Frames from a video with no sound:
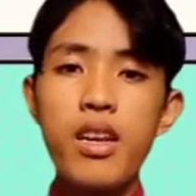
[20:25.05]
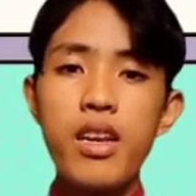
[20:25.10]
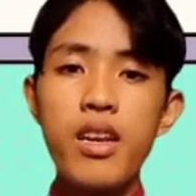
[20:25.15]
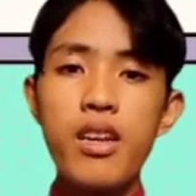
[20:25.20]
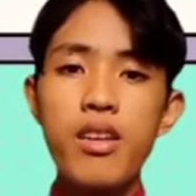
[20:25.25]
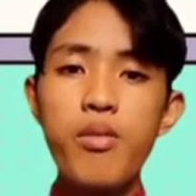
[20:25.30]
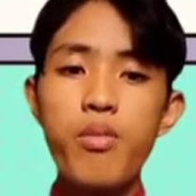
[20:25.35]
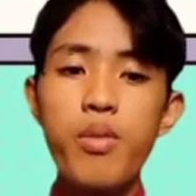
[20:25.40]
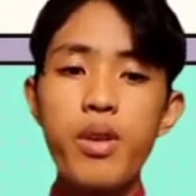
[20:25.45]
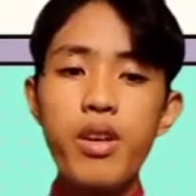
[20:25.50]

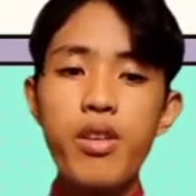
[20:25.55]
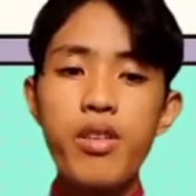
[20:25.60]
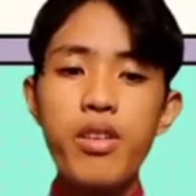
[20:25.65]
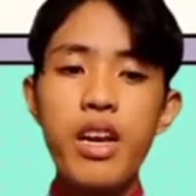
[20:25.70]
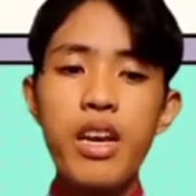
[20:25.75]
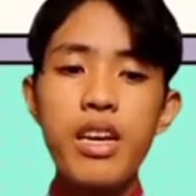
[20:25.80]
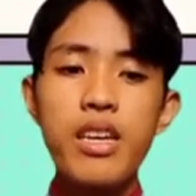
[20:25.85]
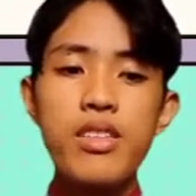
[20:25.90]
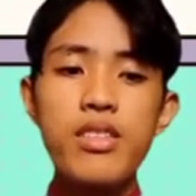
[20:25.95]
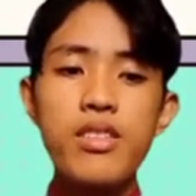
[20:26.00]
and
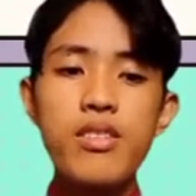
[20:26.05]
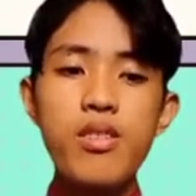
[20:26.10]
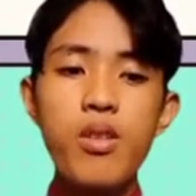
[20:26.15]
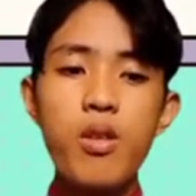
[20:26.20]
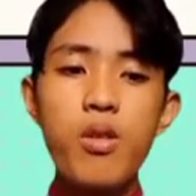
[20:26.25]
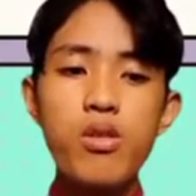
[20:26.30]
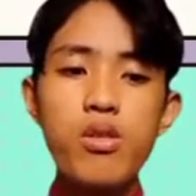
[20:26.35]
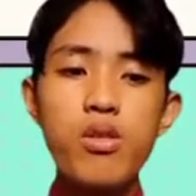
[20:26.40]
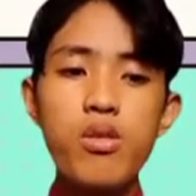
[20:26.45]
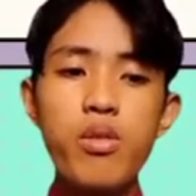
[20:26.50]
recognize
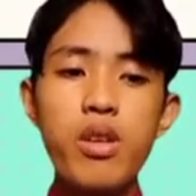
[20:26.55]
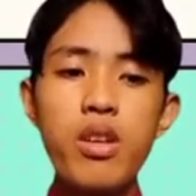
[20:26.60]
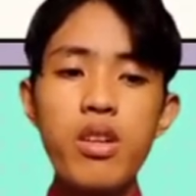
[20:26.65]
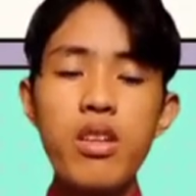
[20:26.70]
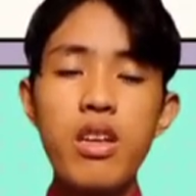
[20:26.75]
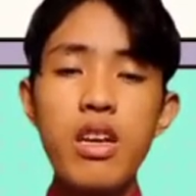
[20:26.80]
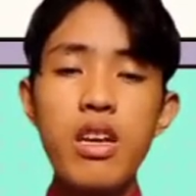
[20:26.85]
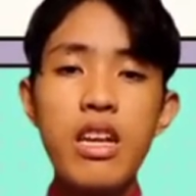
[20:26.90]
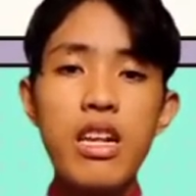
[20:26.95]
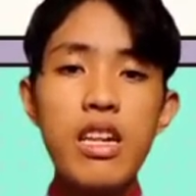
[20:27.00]
cultural,
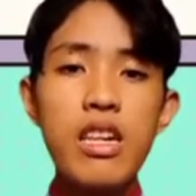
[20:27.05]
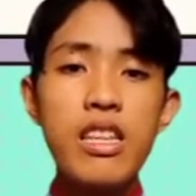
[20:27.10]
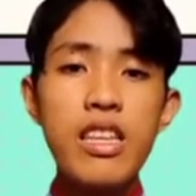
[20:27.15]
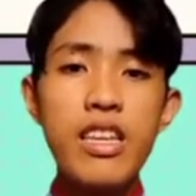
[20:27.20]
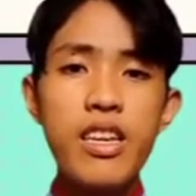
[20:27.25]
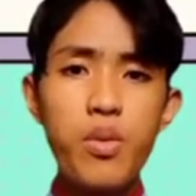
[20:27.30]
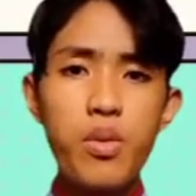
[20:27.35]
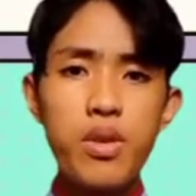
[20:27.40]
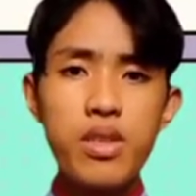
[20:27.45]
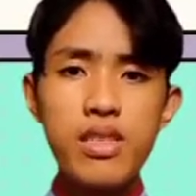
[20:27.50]

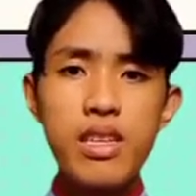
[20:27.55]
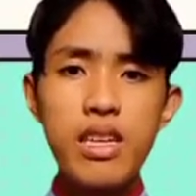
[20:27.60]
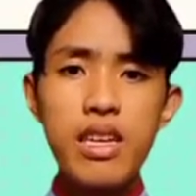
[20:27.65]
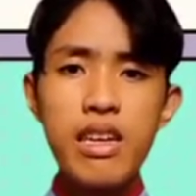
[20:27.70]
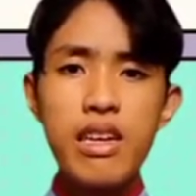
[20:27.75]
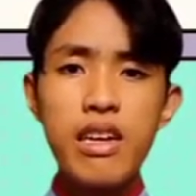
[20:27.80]
linguistic,